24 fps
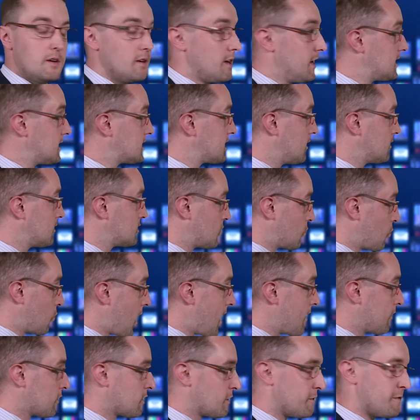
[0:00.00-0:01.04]
It tells you
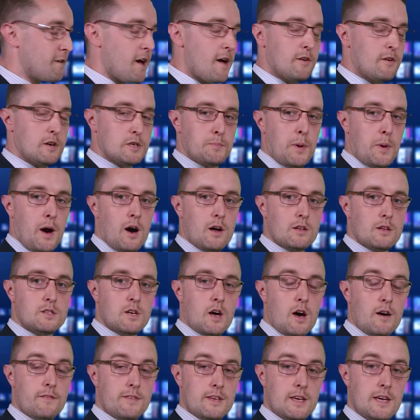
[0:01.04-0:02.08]
where all the various parts
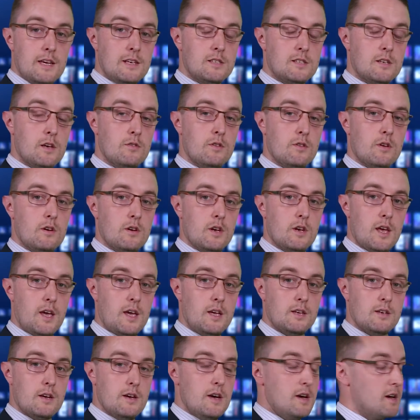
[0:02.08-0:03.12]
are of the ECU that you
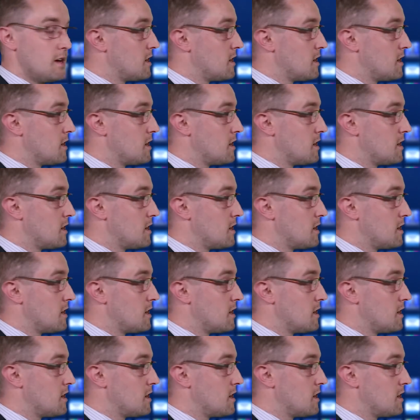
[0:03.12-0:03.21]
need,